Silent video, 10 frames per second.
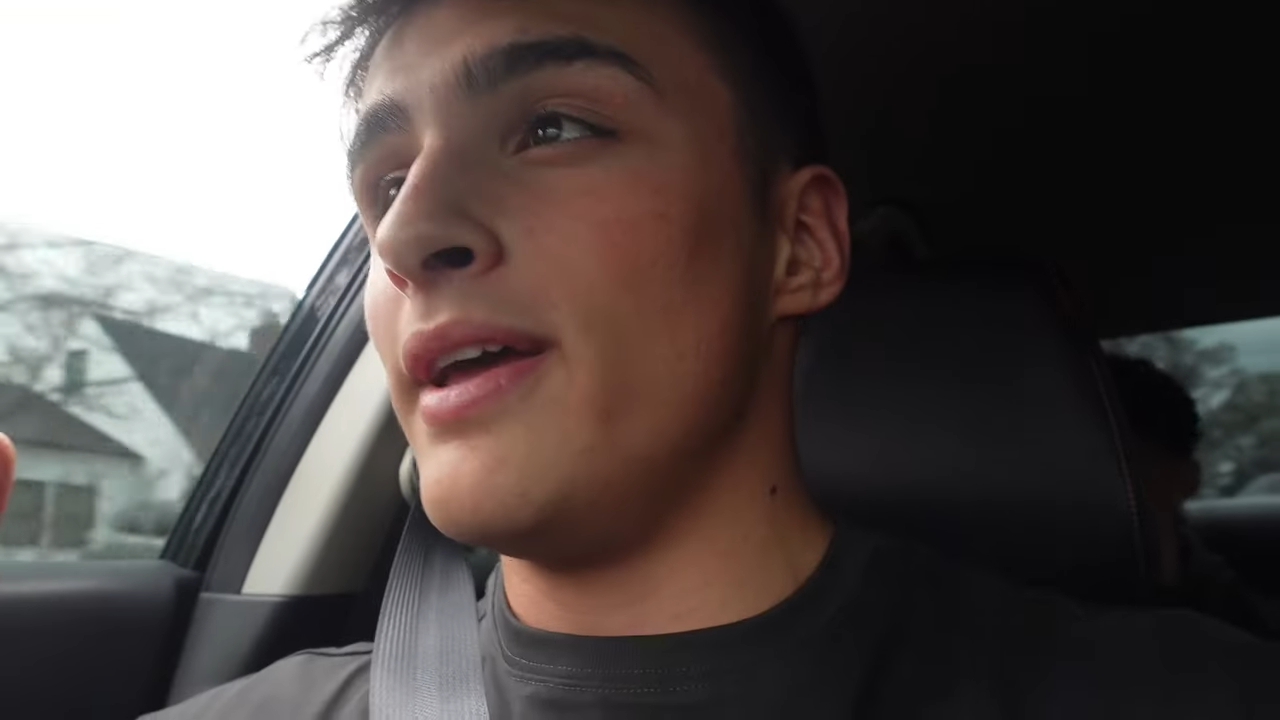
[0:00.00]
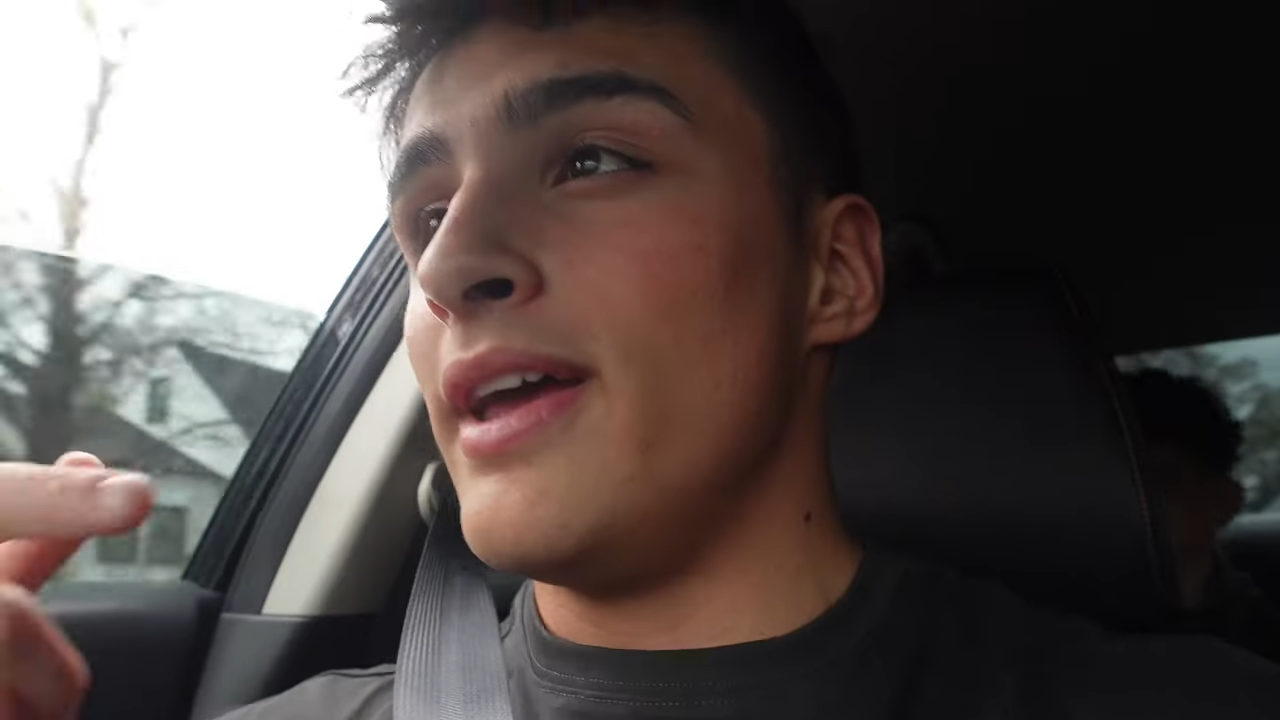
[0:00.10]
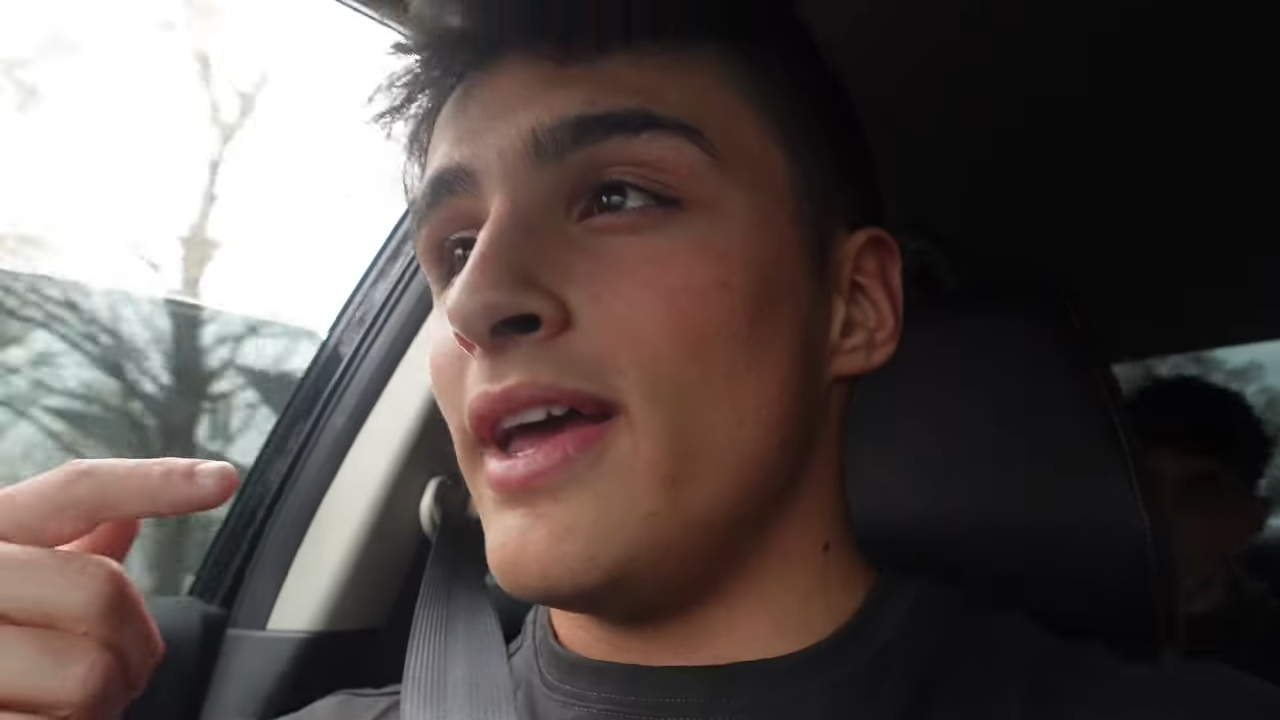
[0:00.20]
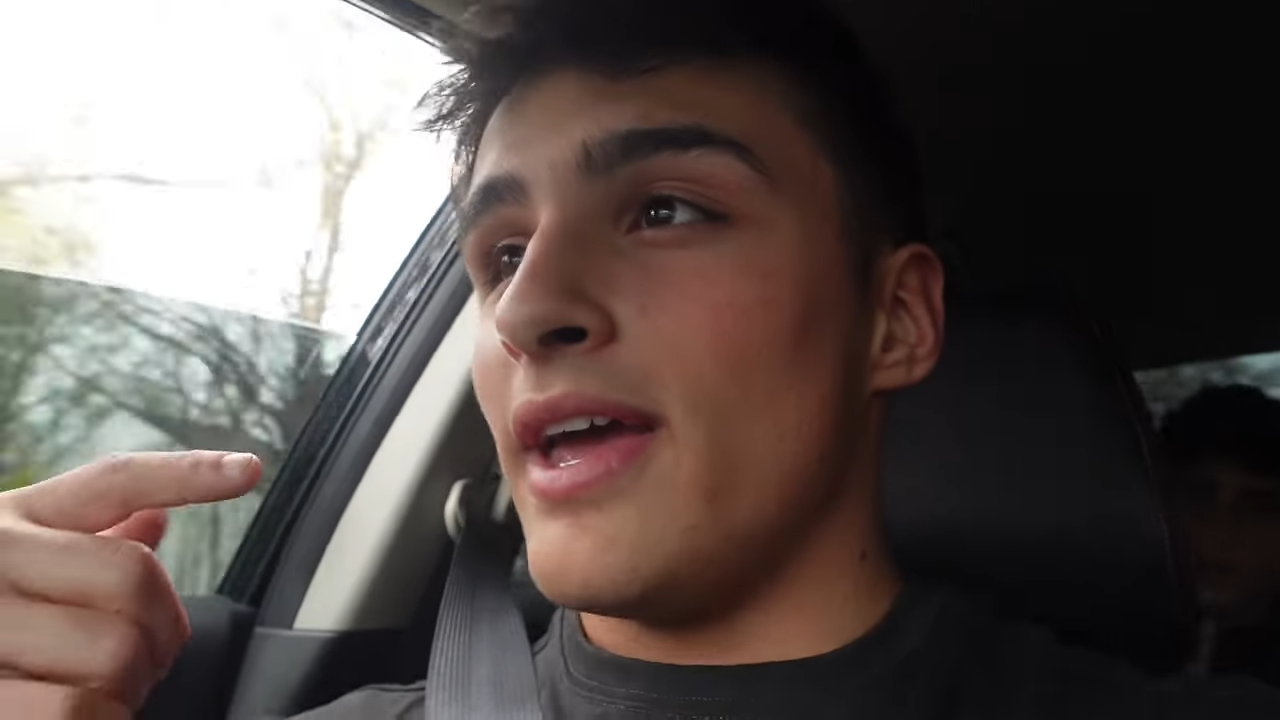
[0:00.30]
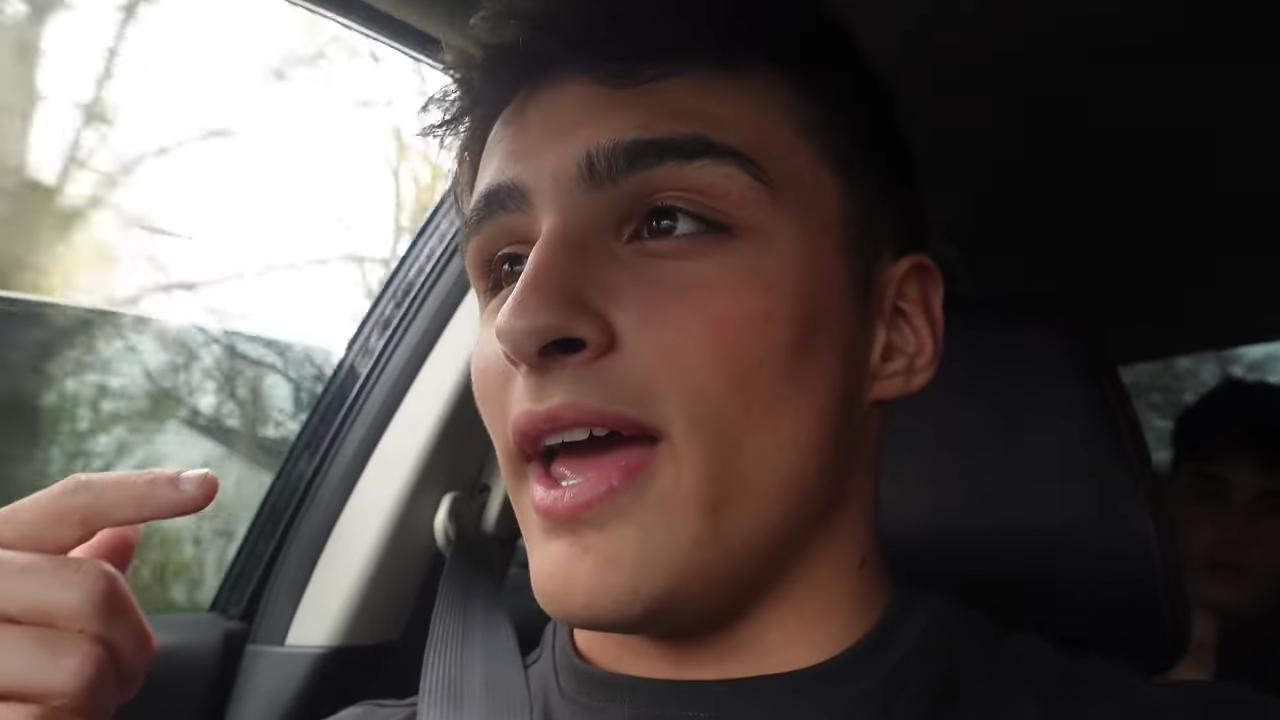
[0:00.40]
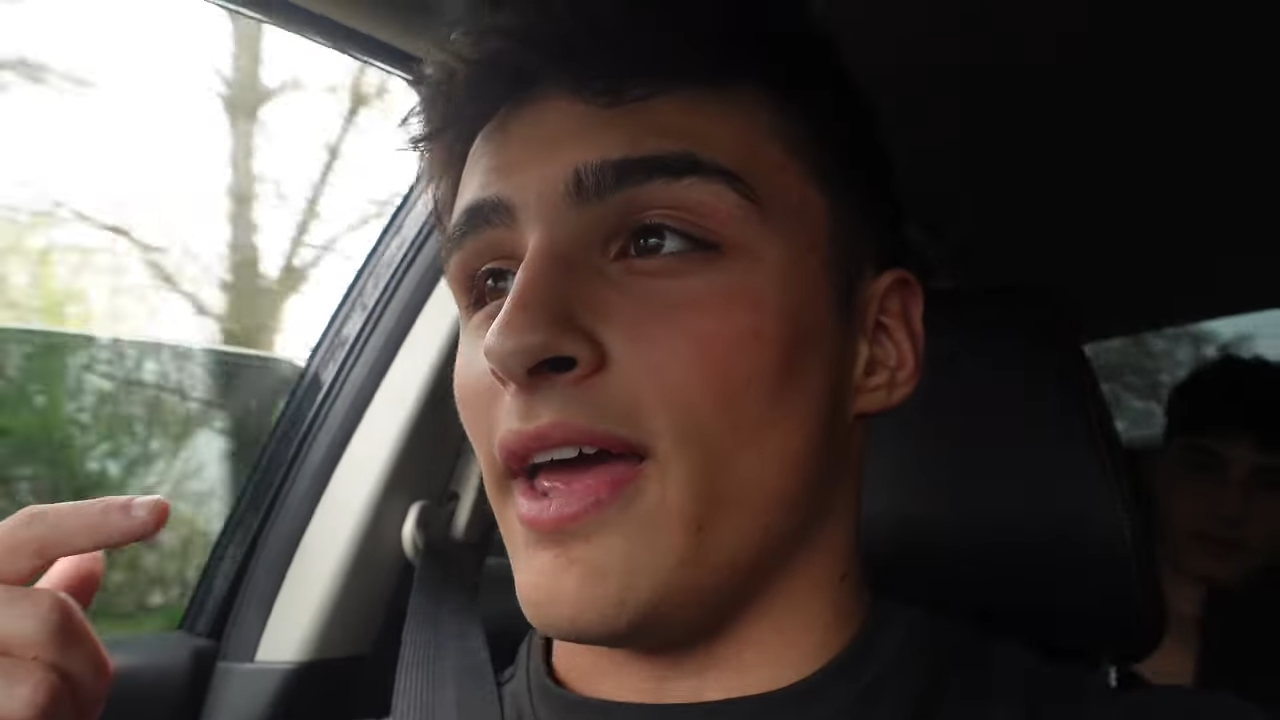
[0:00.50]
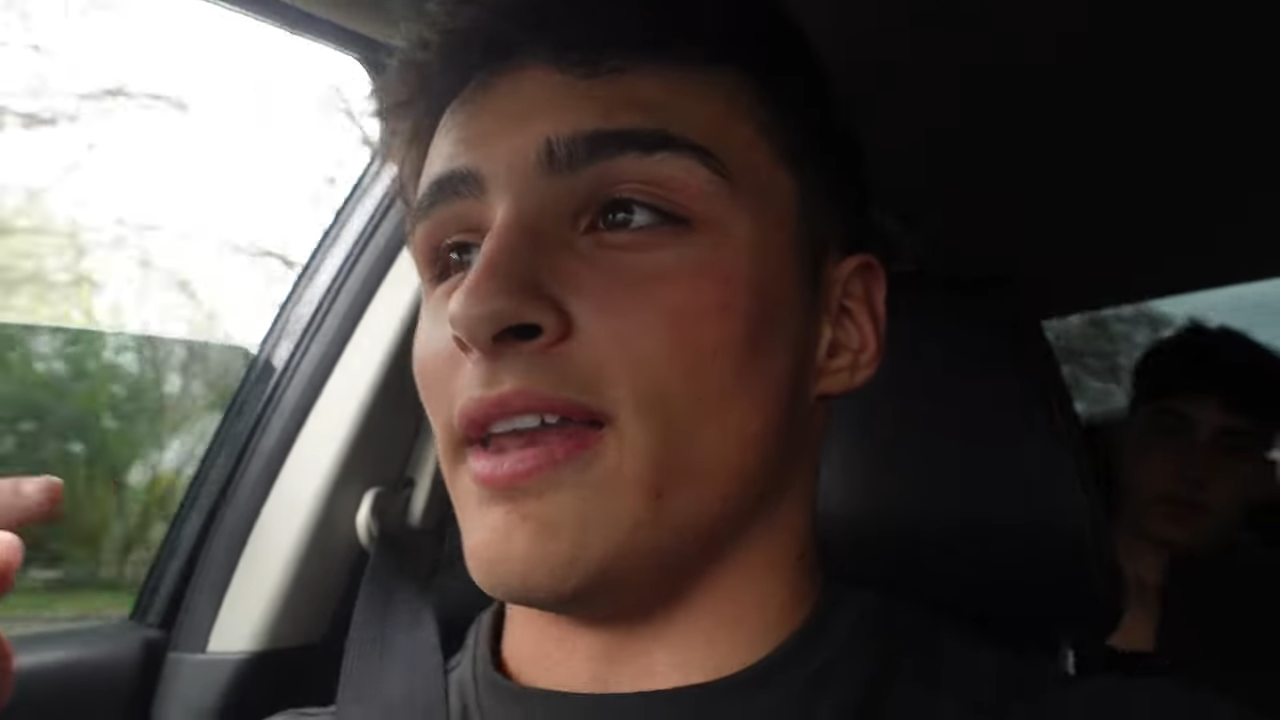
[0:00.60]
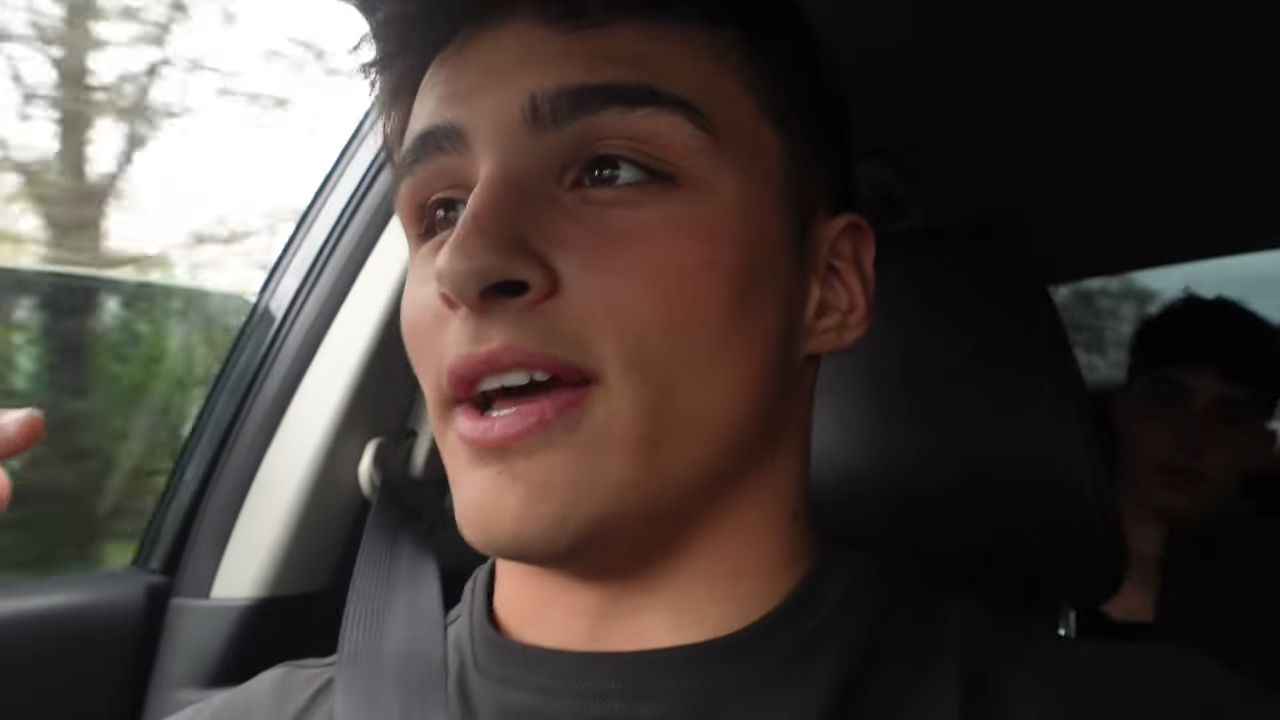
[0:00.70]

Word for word: and